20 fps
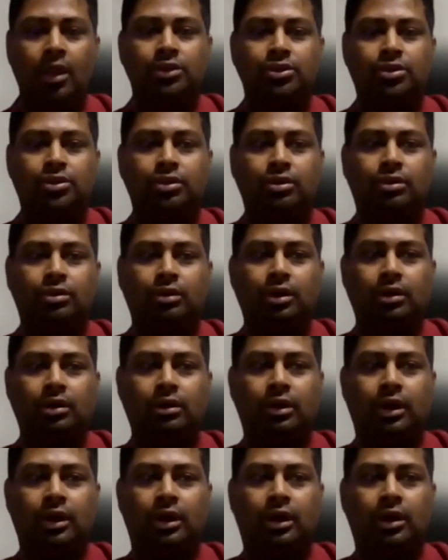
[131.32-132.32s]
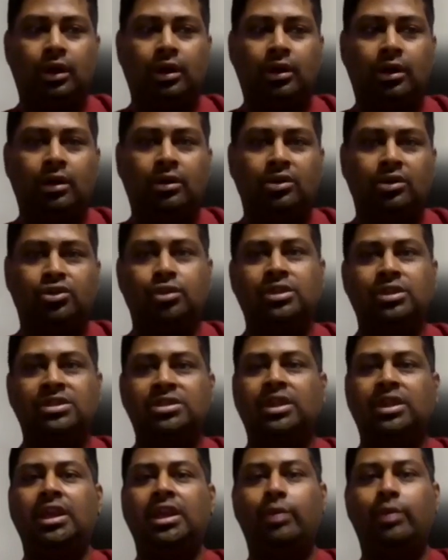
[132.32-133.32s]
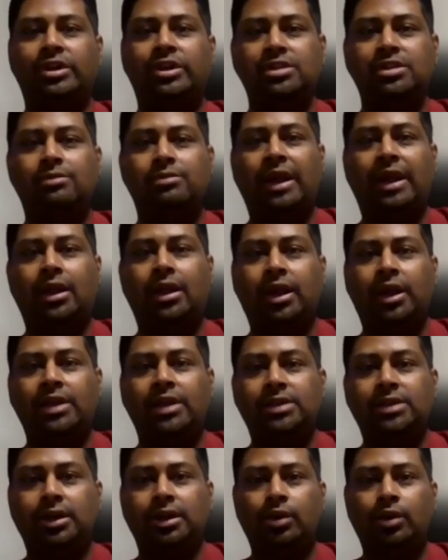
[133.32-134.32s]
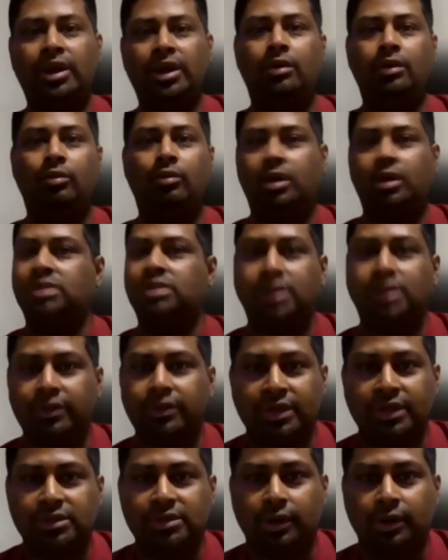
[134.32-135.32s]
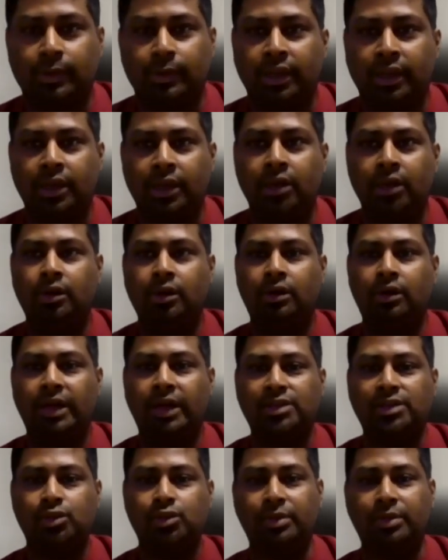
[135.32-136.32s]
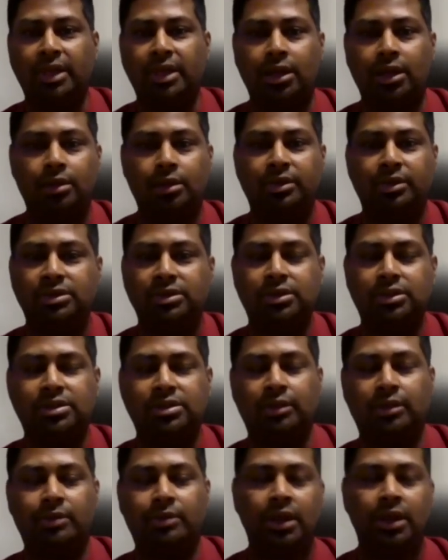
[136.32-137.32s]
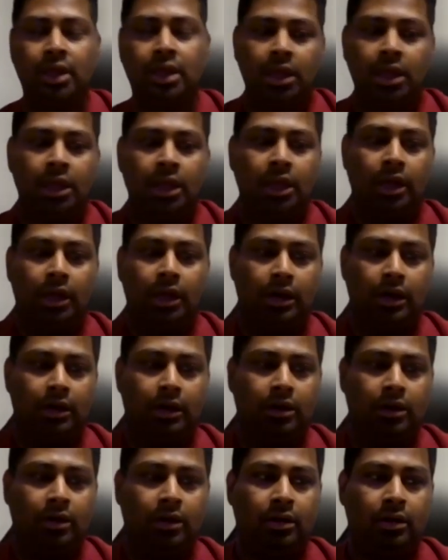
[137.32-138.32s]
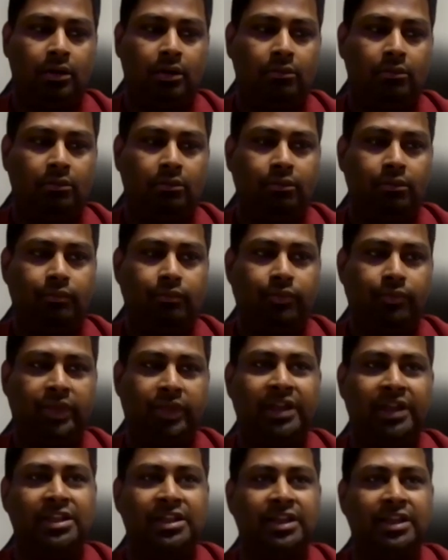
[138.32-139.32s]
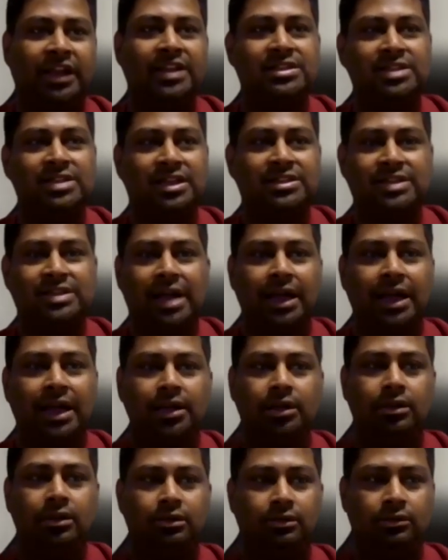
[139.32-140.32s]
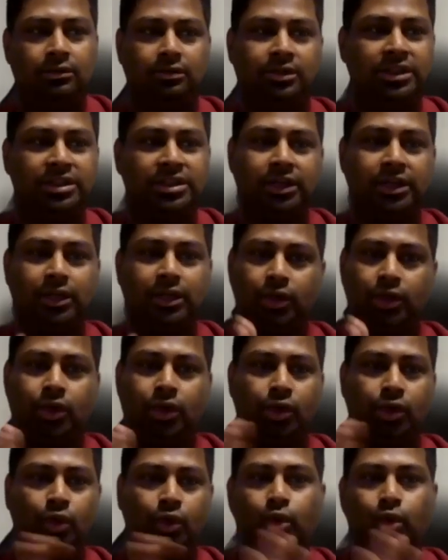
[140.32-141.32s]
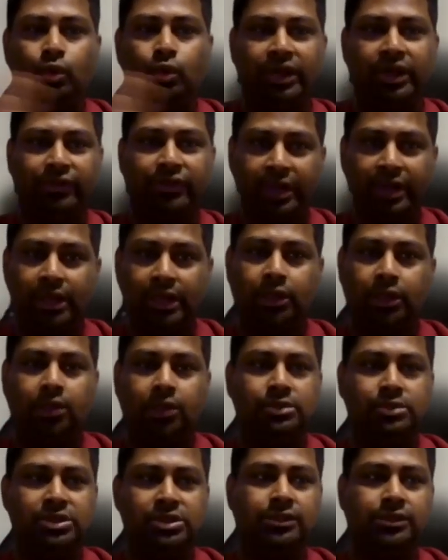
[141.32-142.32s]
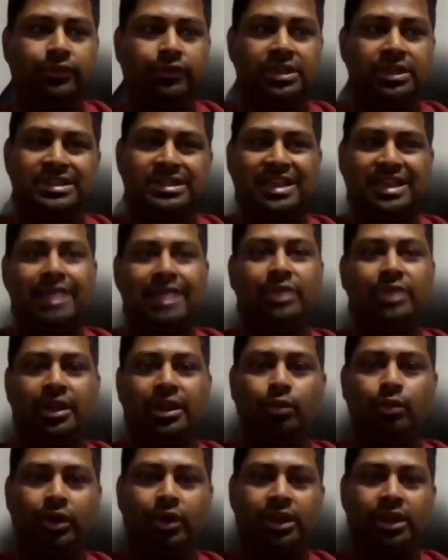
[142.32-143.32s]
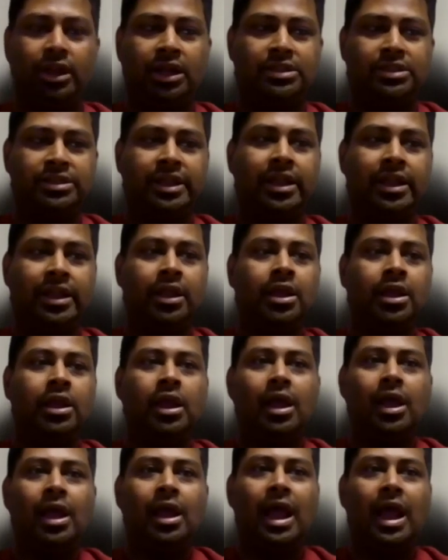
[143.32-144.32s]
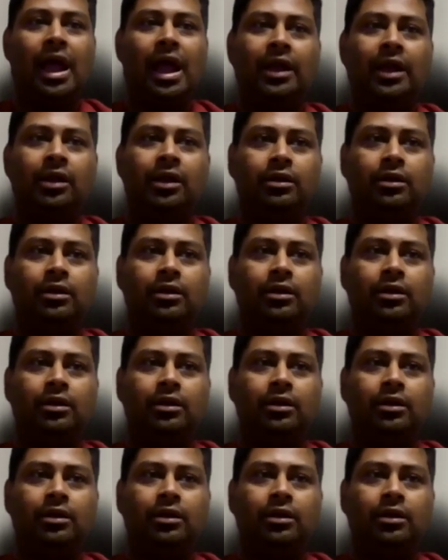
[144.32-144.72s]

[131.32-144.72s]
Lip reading: So this key question might arise that, okay, what is the difference between your SOP and a personal statement? Uh, it is just that these are two different terms for the same thing what they're asking. And